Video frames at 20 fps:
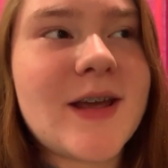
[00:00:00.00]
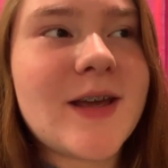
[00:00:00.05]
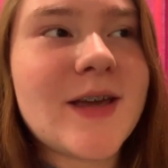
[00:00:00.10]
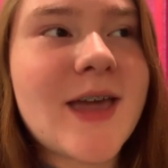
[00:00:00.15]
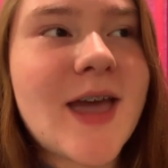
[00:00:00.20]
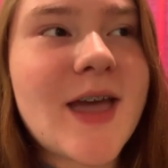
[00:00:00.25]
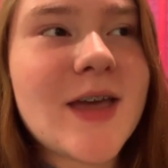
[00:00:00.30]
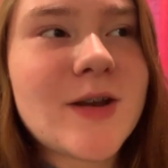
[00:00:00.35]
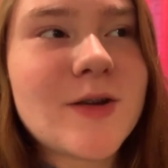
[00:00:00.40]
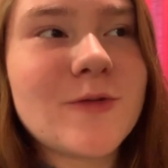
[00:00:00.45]
I
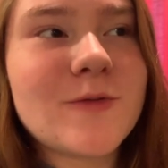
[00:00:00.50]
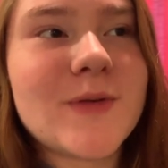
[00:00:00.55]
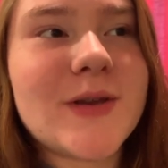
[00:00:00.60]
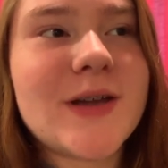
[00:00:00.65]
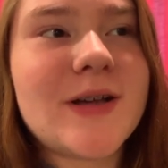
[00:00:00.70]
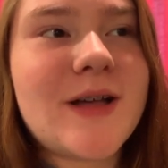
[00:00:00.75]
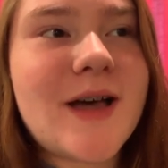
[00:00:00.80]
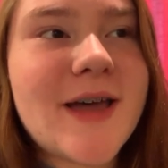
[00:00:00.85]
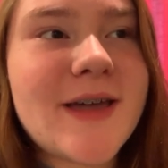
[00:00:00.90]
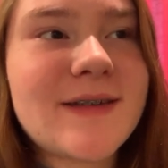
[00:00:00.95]
kind of
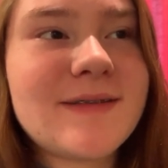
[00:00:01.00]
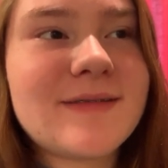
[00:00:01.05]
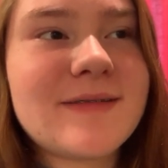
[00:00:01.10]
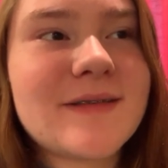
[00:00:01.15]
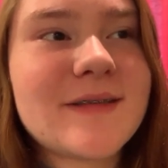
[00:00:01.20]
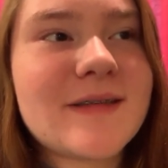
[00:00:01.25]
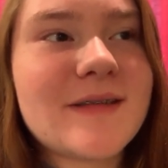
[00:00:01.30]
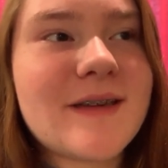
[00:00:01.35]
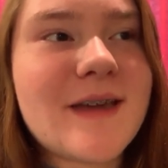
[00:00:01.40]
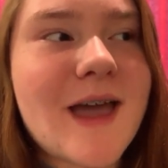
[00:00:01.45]

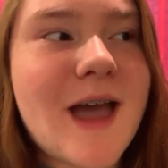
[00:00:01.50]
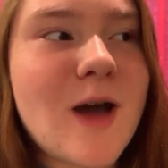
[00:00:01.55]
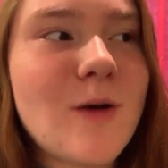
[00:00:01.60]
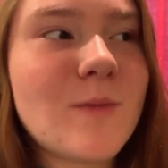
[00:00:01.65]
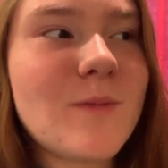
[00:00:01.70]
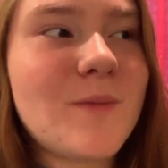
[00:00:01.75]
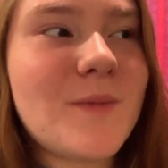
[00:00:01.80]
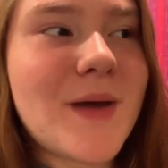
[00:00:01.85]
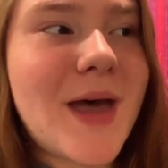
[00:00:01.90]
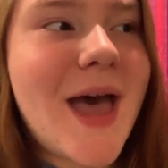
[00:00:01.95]
realized how
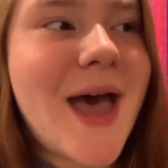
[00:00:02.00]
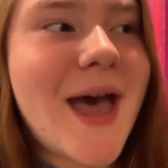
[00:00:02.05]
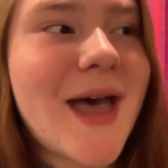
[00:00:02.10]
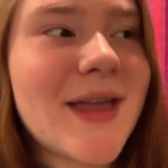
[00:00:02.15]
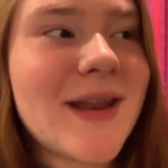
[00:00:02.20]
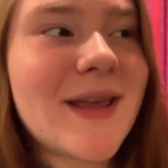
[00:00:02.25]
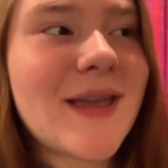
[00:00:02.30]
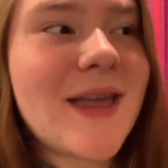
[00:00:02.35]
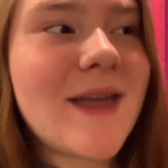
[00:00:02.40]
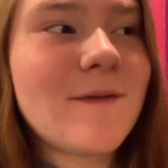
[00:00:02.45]

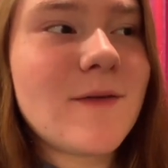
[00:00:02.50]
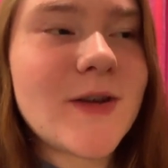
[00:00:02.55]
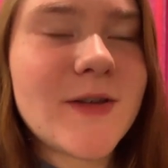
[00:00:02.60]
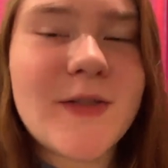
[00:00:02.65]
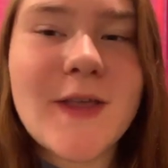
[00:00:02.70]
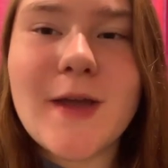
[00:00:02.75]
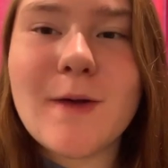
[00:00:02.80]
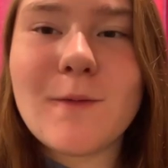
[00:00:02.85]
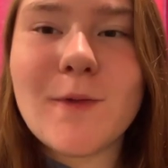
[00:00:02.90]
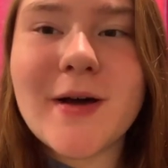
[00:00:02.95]
bad
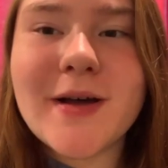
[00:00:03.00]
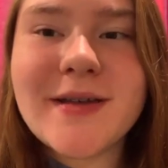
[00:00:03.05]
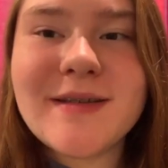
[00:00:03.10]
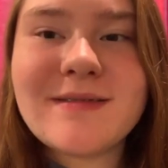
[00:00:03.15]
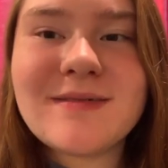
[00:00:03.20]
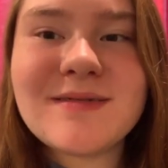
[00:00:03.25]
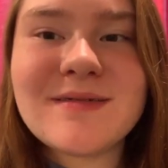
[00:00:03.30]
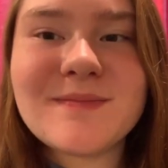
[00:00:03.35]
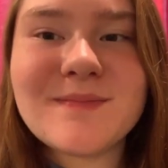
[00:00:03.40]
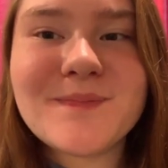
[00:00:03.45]
everything
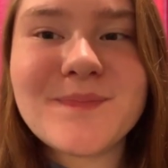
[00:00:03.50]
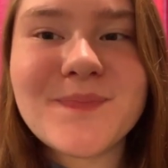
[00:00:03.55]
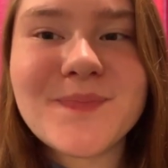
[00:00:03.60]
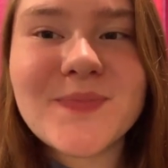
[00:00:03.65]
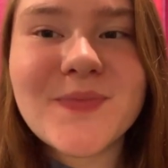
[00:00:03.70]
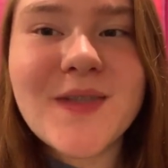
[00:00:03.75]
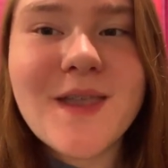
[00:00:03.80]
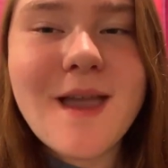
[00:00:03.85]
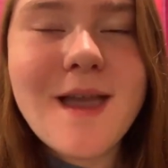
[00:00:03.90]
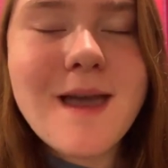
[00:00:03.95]
was.
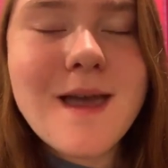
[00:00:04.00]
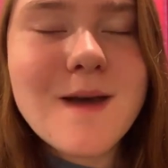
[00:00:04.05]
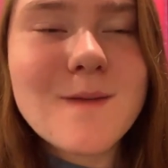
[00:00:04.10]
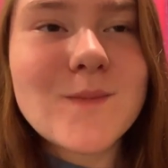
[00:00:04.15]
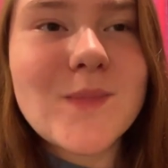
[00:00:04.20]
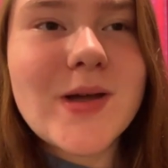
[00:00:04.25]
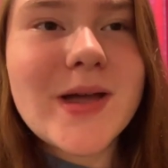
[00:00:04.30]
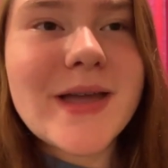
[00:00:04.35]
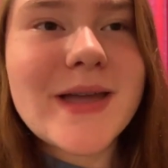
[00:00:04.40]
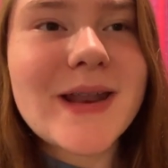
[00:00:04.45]

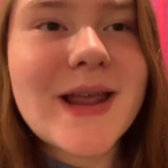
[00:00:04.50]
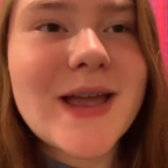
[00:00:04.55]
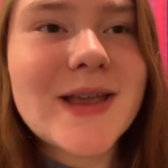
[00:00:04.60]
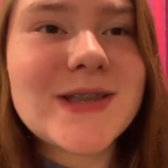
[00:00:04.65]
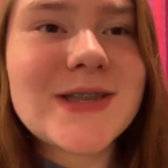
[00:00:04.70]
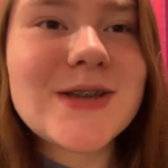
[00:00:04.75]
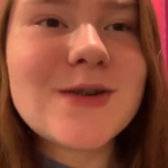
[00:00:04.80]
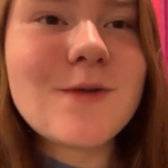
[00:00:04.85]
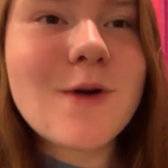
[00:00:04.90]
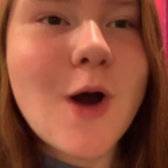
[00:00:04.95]
But I
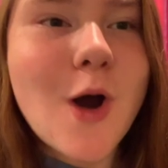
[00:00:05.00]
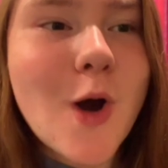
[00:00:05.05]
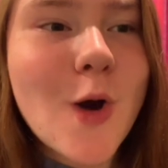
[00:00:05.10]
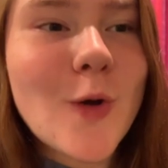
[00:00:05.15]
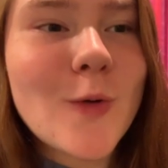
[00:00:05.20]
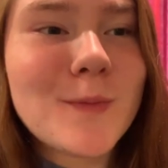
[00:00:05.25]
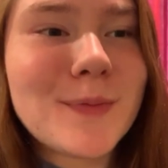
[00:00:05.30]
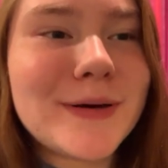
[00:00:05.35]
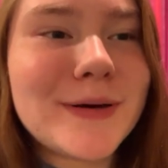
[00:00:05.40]
do hope